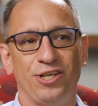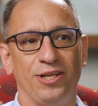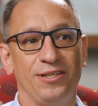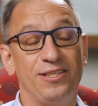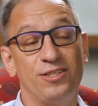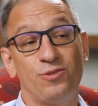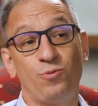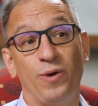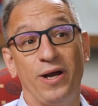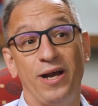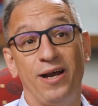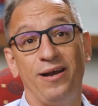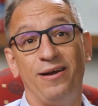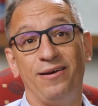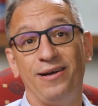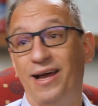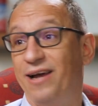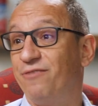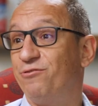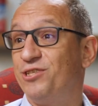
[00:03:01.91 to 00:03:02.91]
and it's
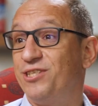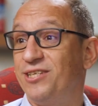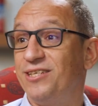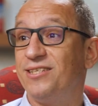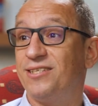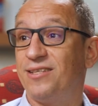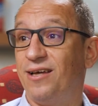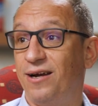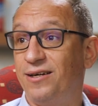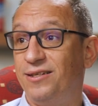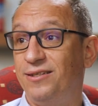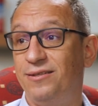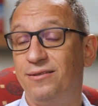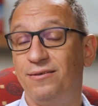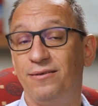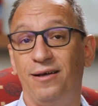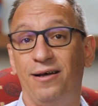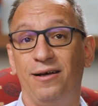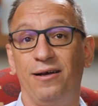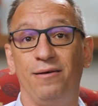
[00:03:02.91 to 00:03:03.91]
where everything started.
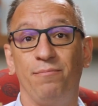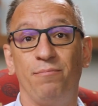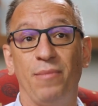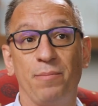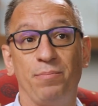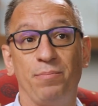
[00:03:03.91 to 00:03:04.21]
My